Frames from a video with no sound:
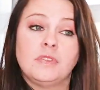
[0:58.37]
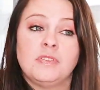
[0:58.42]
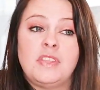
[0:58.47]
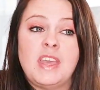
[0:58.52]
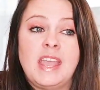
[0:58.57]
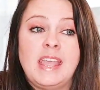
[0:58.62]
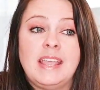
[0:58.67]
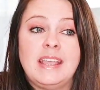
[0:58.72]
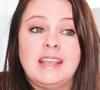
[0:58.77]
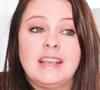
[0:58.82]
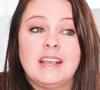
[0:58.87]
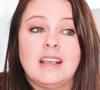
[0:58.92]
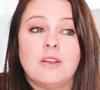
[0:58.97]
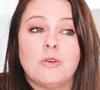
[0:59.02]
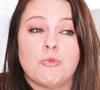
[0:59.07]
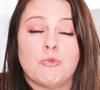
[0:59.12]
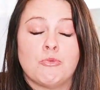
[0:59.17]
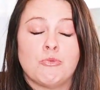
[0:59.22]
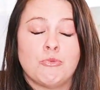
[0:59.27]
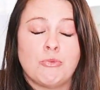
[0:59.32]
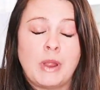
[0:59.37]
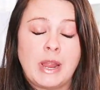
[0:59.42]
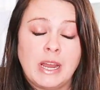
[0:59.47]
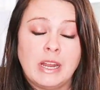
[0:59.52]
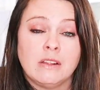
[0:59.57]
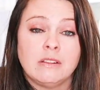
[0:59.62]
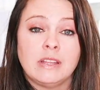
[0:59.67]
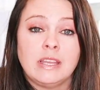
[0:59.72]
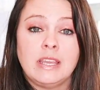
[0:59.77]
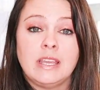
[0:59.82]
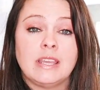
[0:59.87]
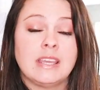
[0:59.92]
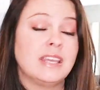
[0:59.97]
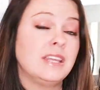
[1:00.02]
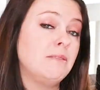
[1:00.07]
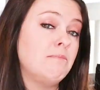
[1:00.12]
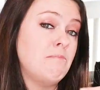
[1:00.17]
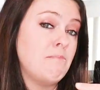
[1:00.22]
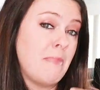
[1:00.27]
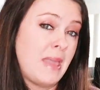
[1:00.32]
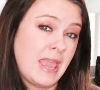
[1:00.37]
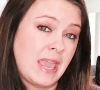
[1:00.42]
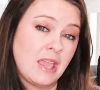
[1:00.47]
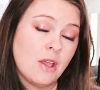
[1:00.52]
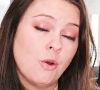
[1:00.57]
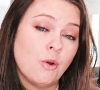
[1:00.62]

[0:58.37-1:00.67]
they rarely can mate